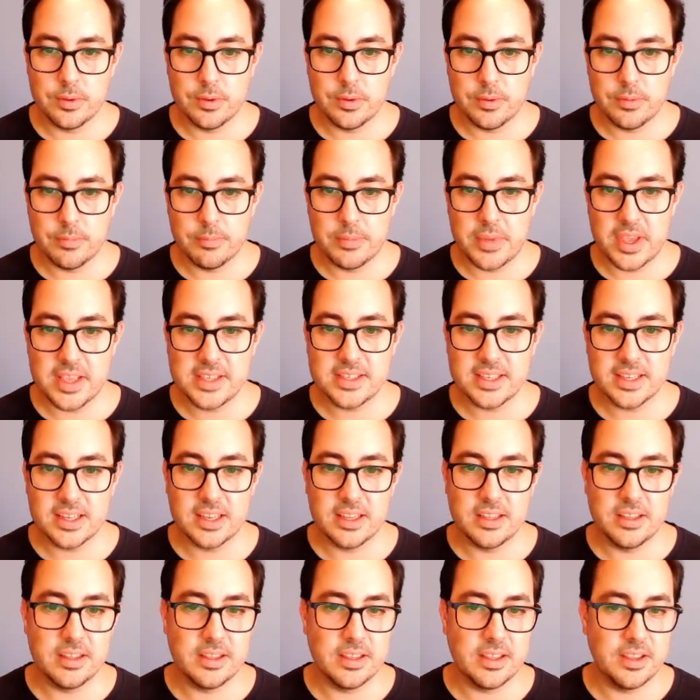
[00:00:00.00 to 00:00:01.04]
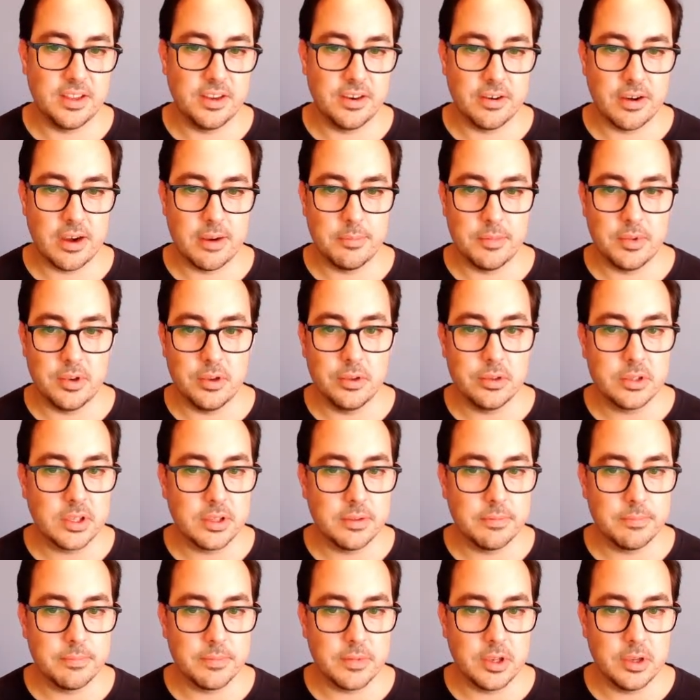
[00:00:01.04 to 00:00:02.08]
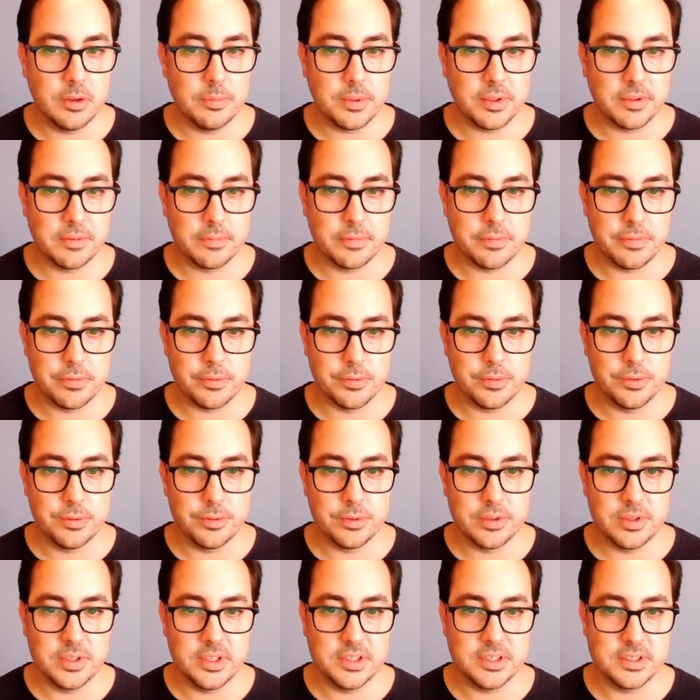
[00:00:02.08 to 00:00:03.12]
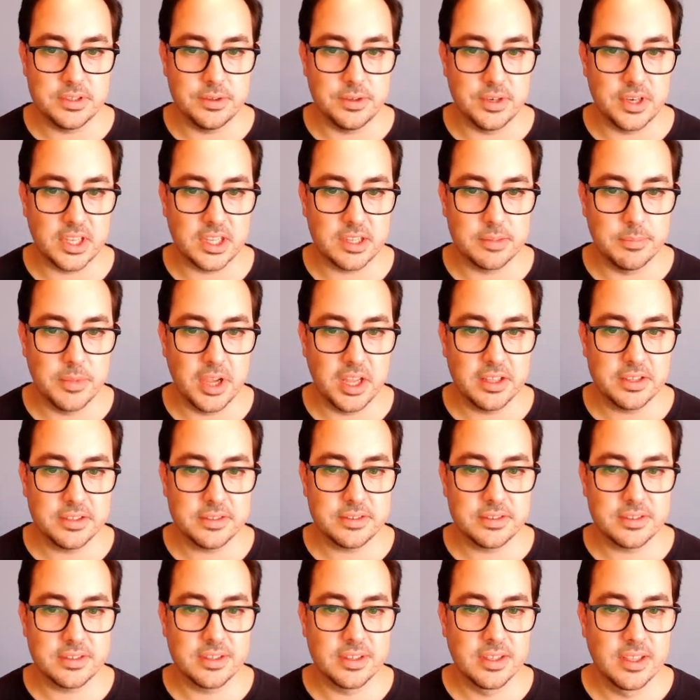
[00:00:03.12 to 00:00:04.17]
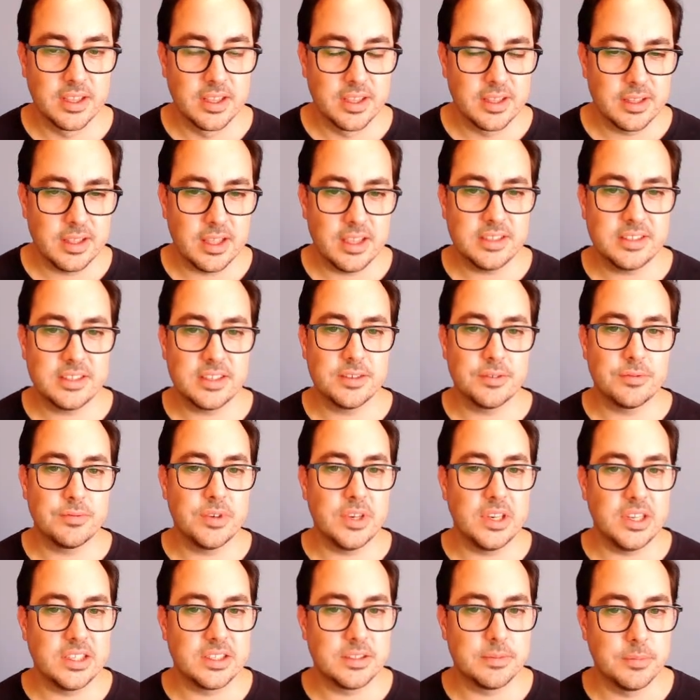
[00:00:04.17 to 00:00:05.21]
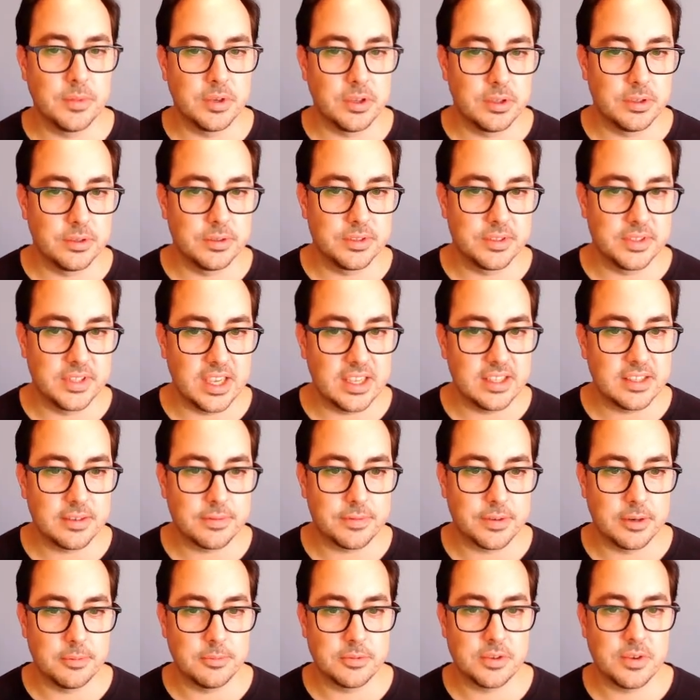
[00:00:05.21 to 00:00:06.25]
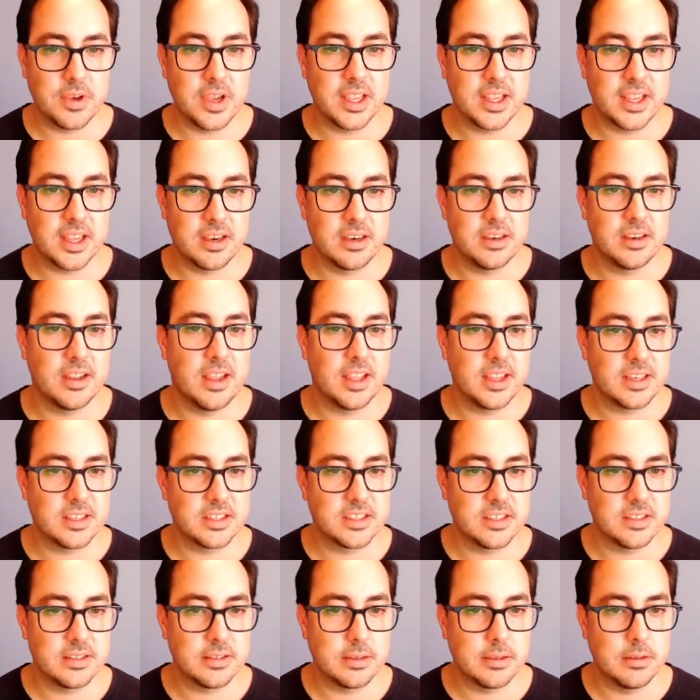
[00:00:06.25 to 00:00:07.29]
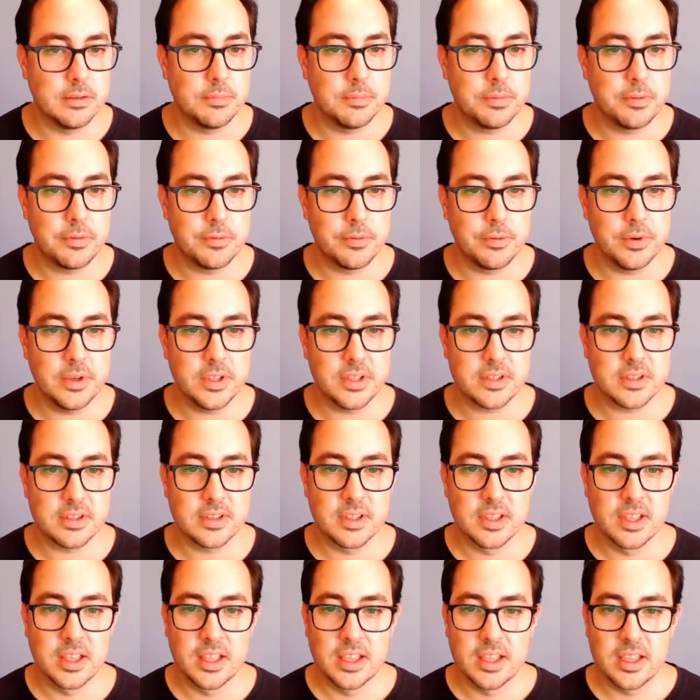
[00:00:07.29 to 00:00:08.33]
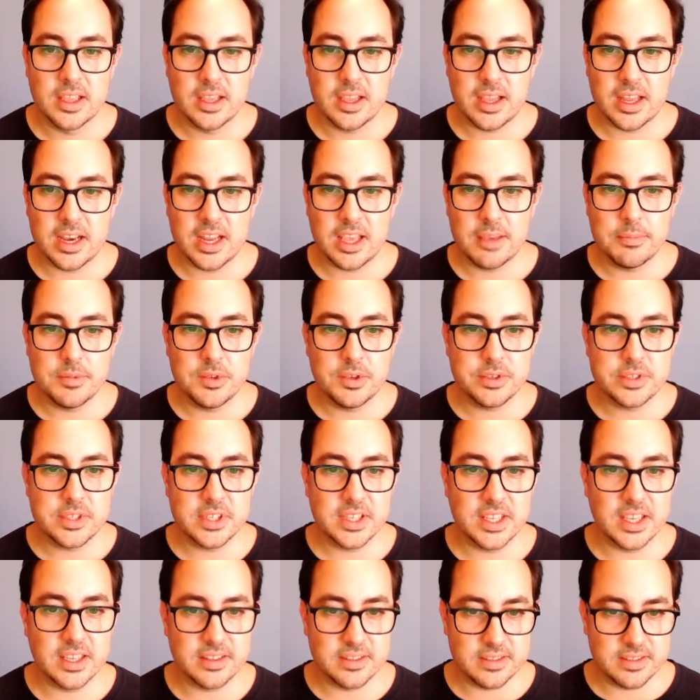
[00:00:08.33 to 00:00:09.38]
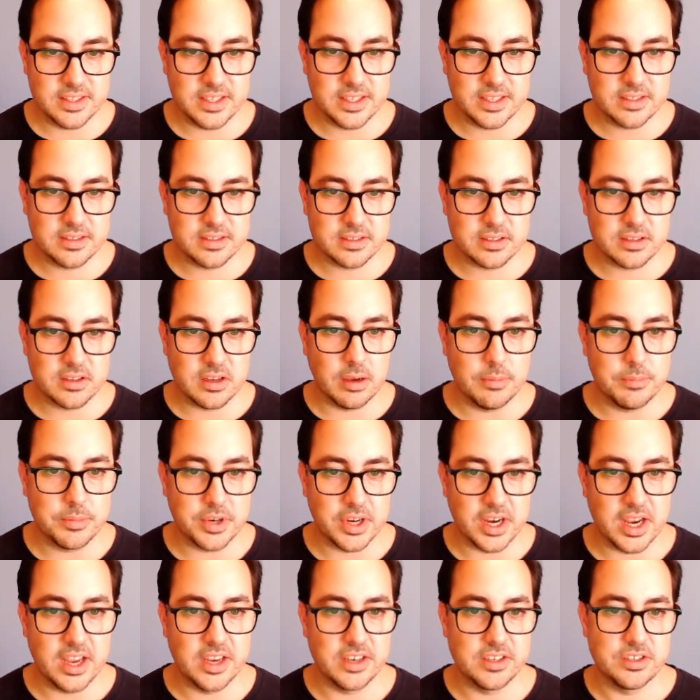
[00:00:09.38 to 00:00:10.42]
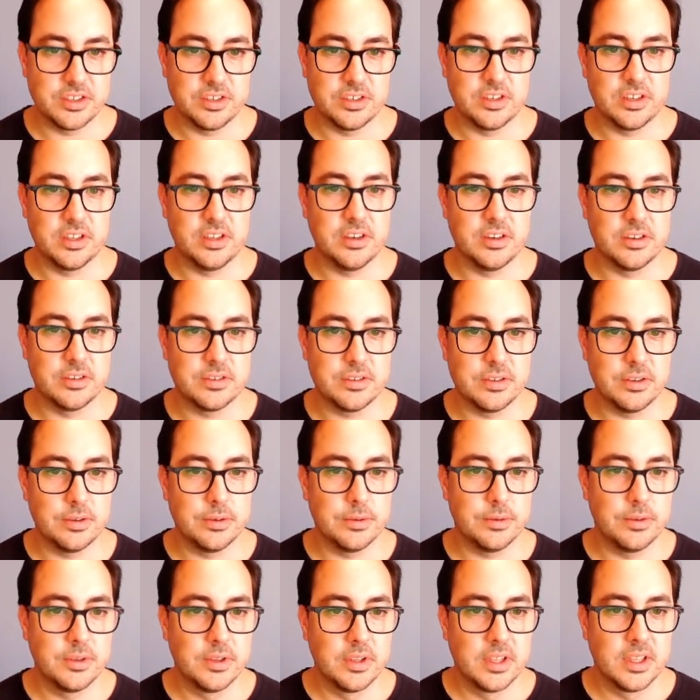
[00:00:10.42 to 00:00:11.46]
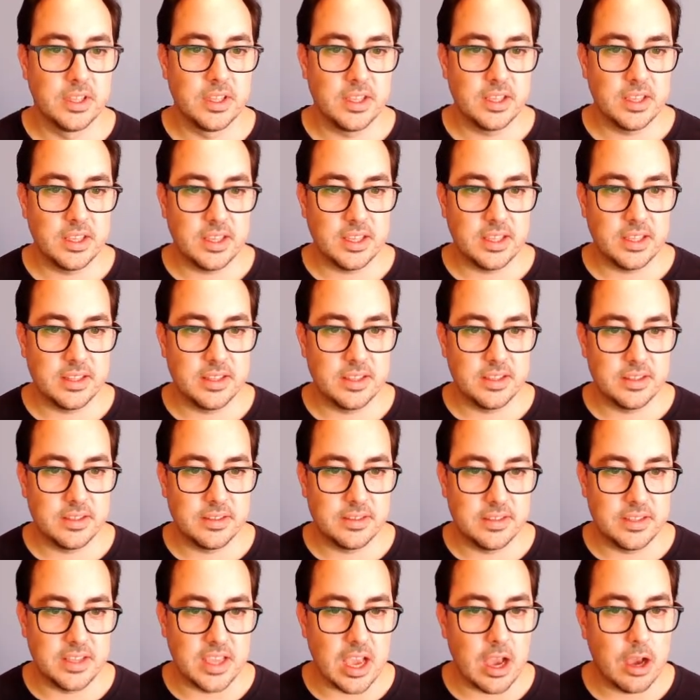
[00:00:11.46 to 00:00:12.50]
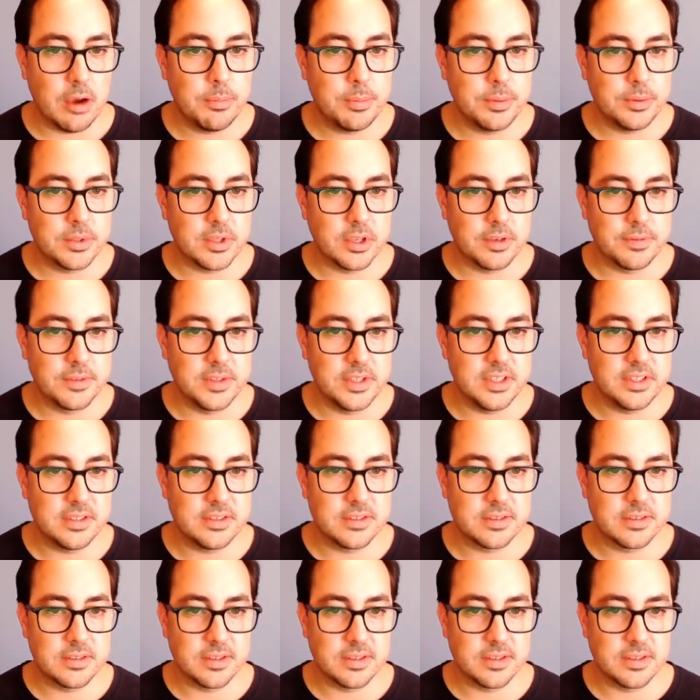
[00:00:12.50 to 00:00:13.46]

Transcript: basically here I'm looping through these unique months. It's a really small data frame, so I can just loop through it. and I'm using a dict comprehension here. So the output of this,